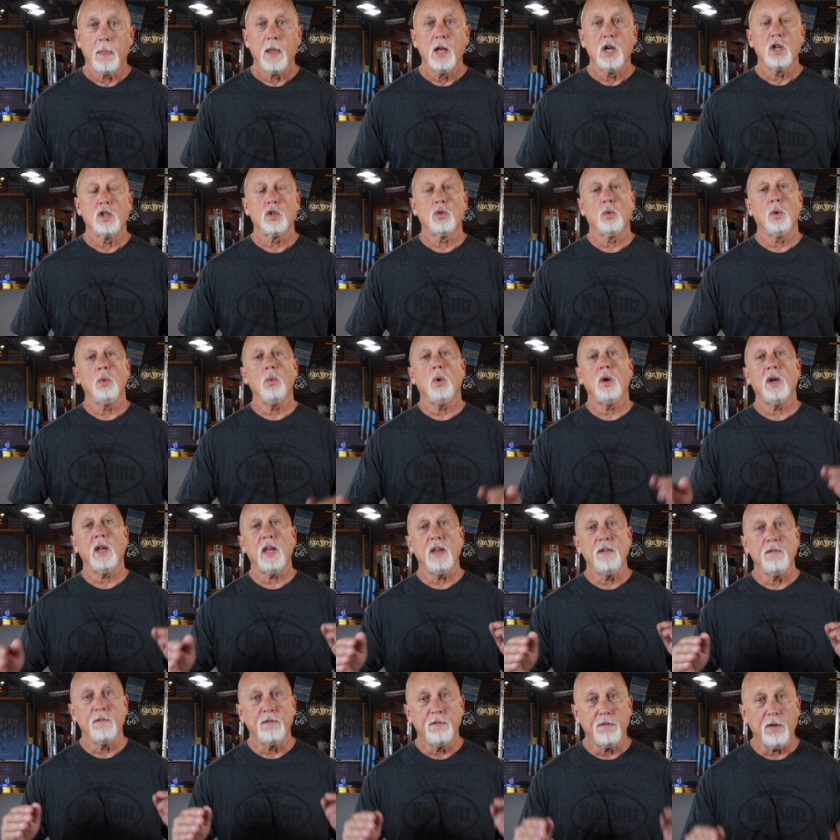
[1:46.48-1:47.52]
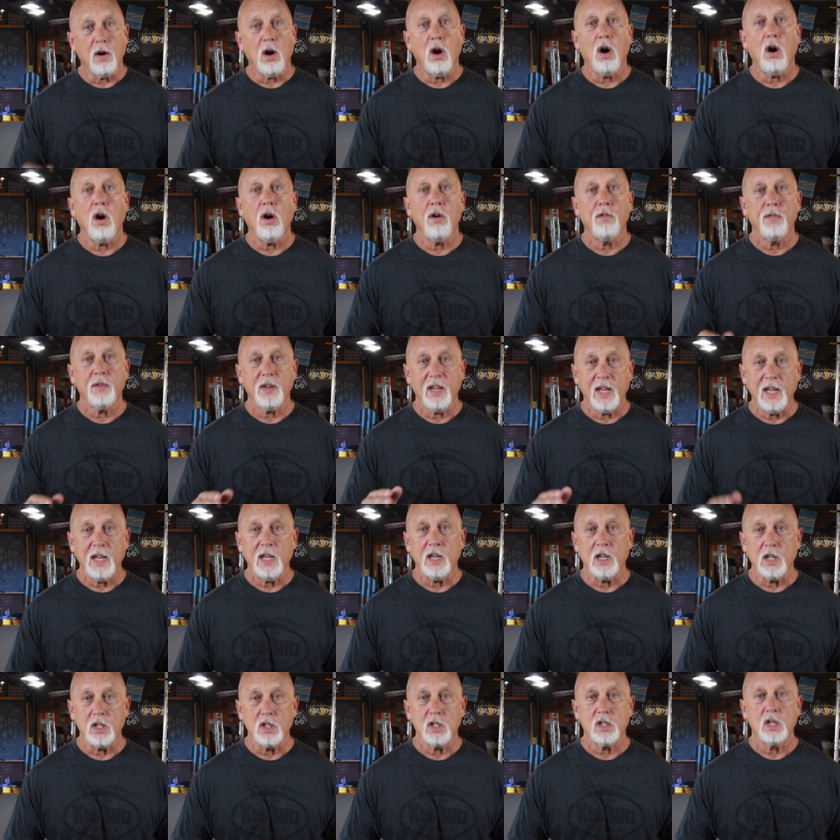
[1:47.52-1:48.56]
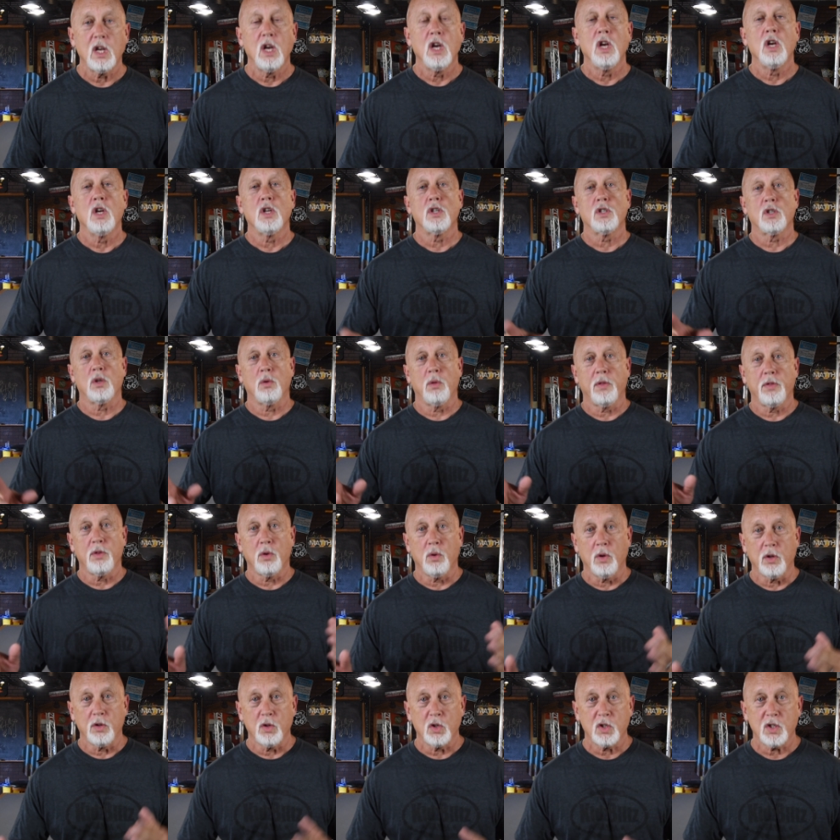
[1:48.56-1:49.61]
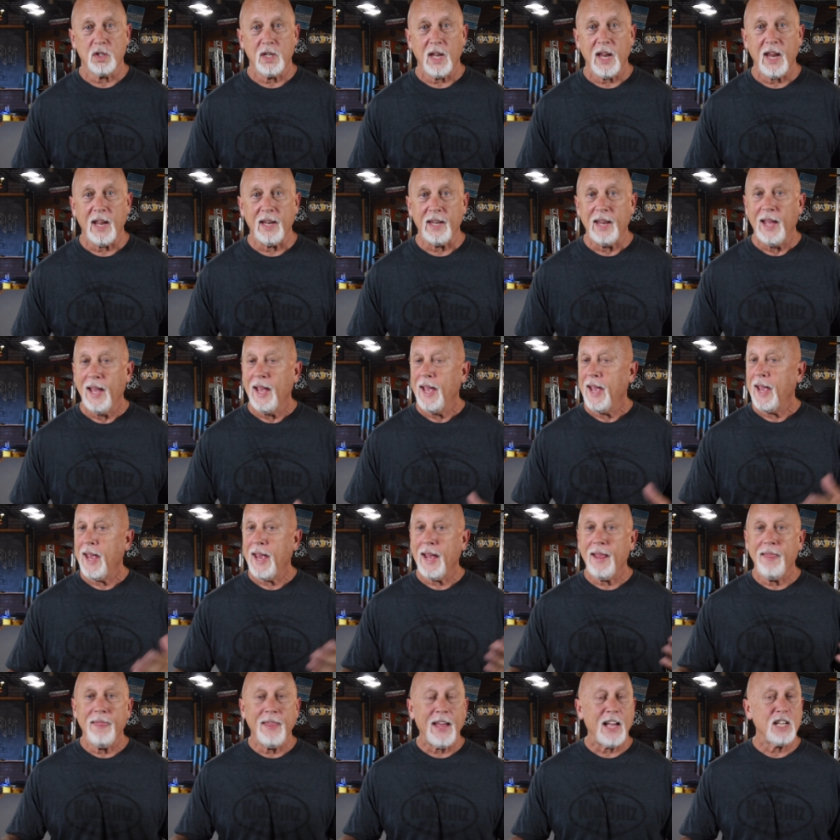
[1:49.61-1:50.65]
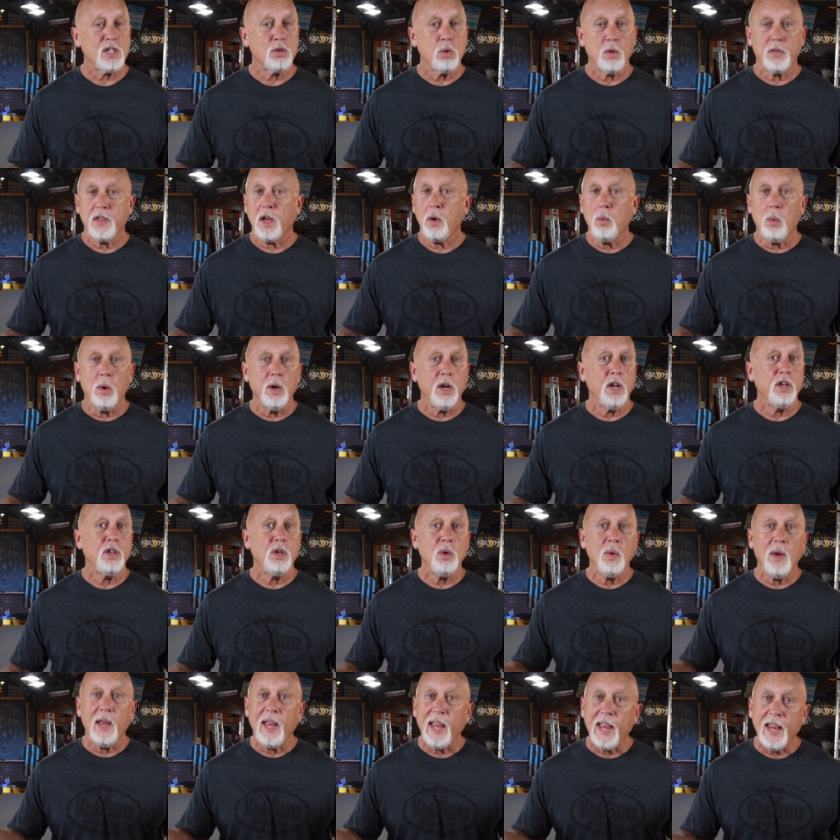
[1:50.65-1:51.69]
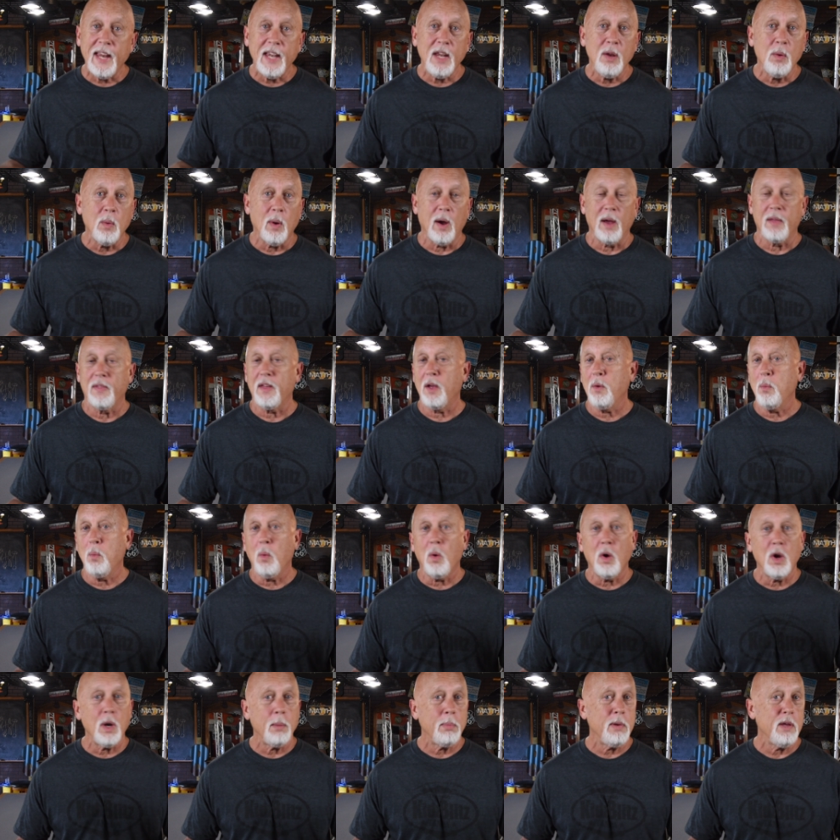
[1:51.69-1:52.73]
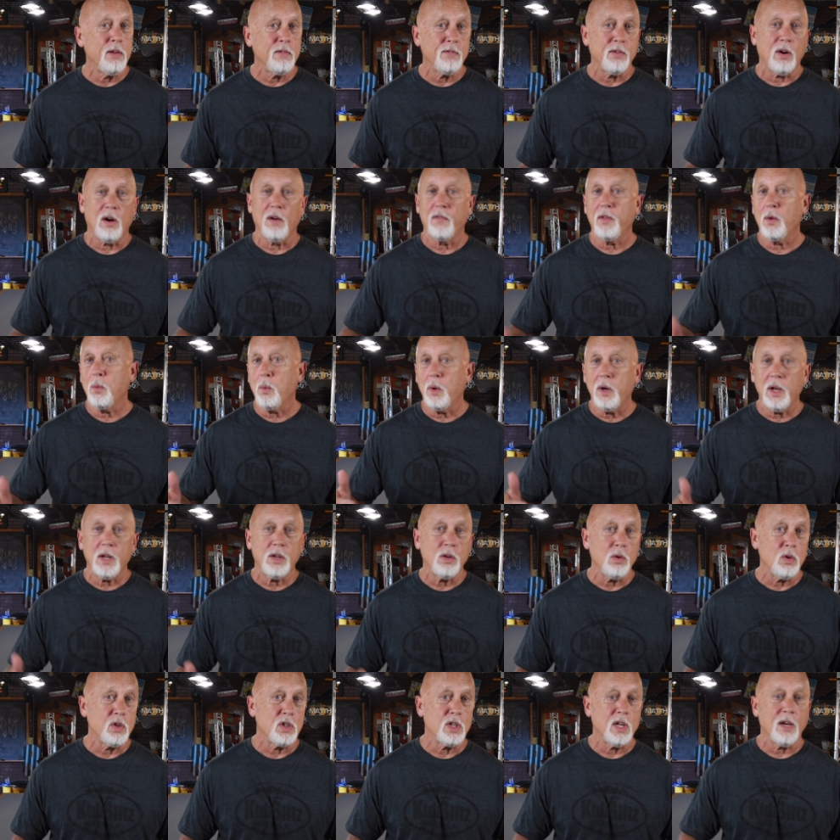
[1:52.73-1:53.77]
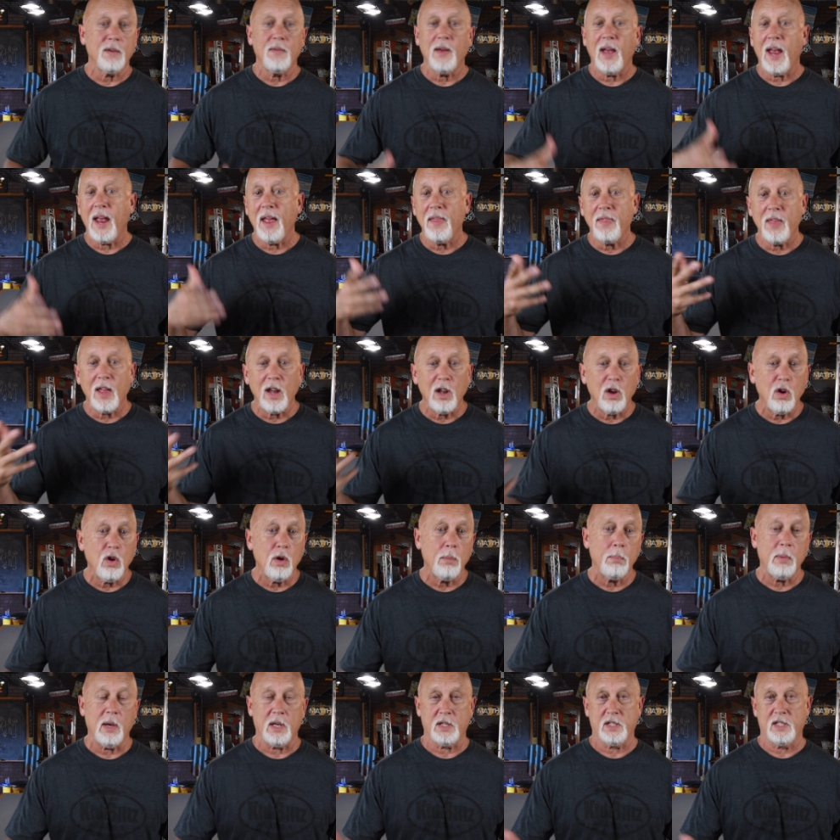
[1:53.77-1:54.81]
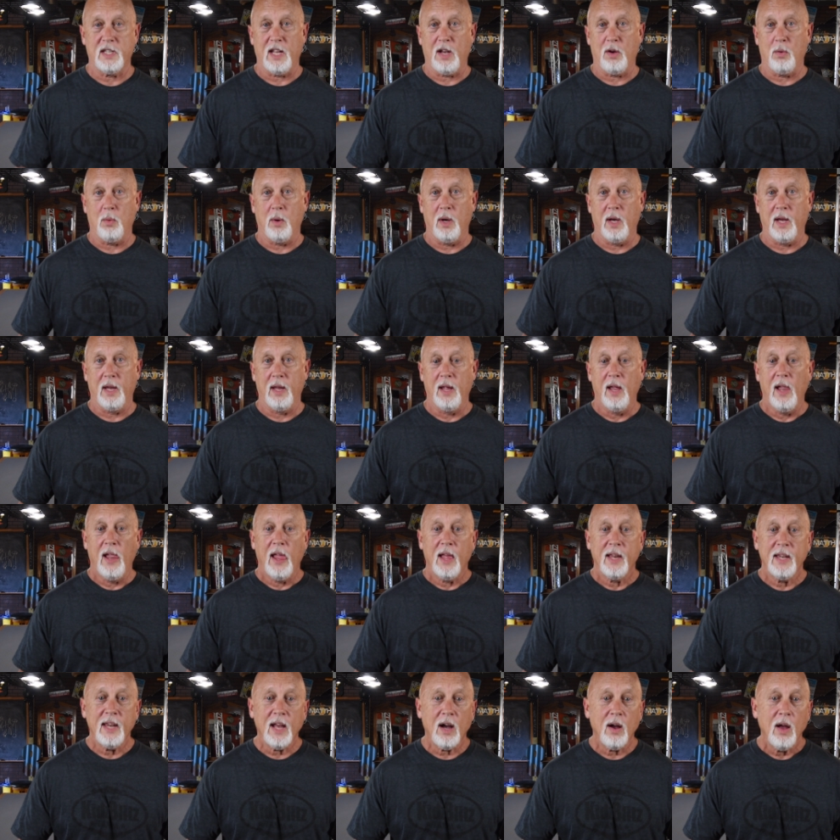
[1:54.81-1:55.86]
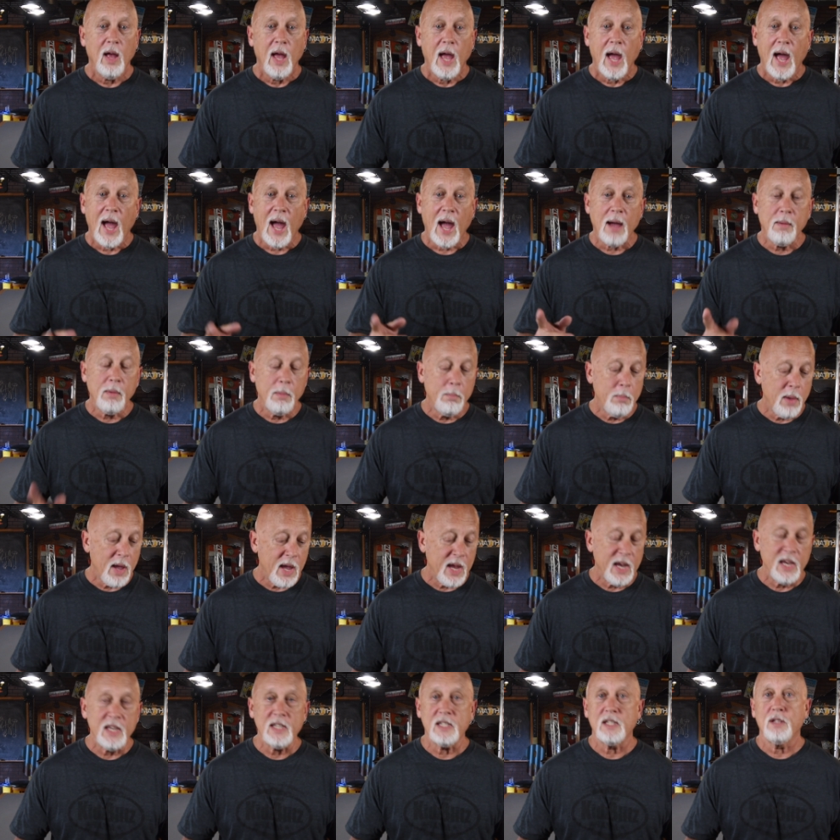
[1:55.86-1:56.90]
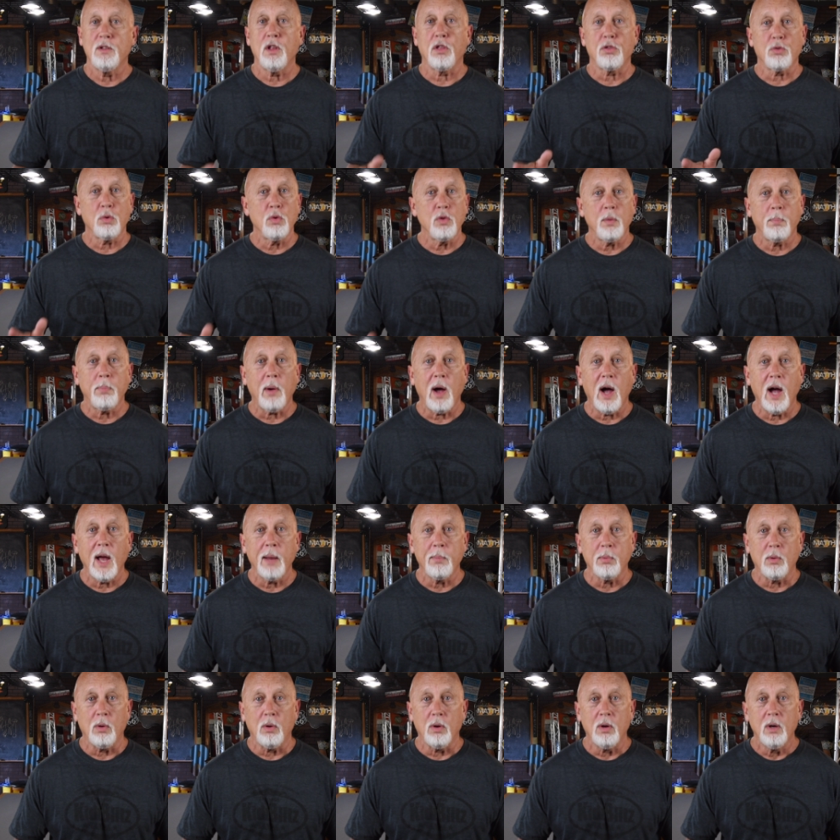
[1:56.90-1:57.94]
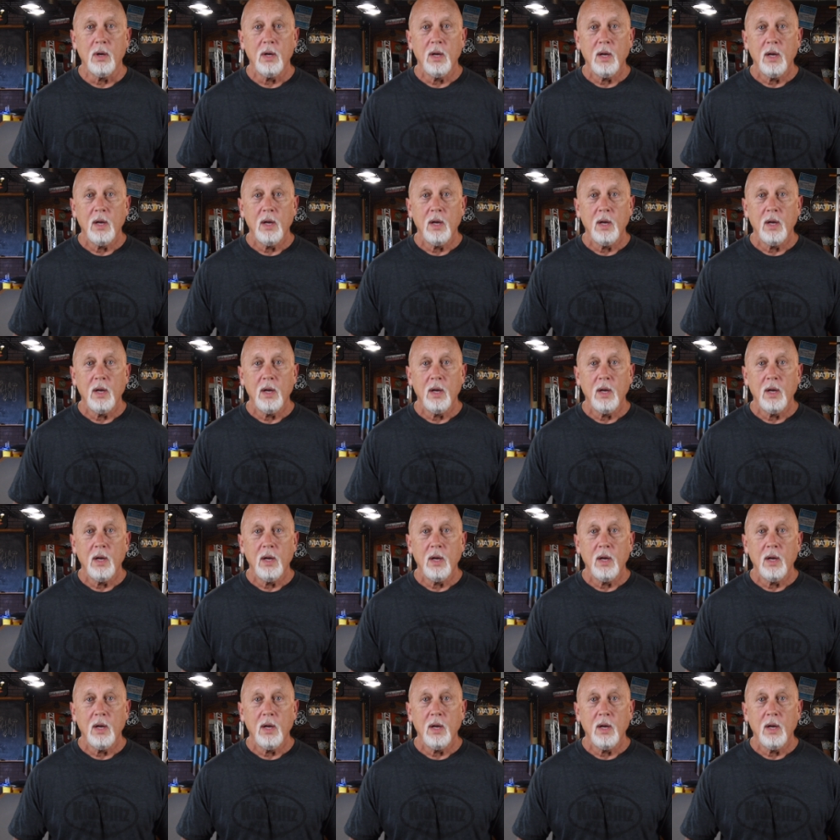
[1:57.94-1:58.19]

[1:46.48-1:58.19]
So we want to involve kids so that they'll understand. And that's what they want to do anyway. They want to be involved. They want to do stuff, and they learn best that way. Now, I'm amazed that through the Bible,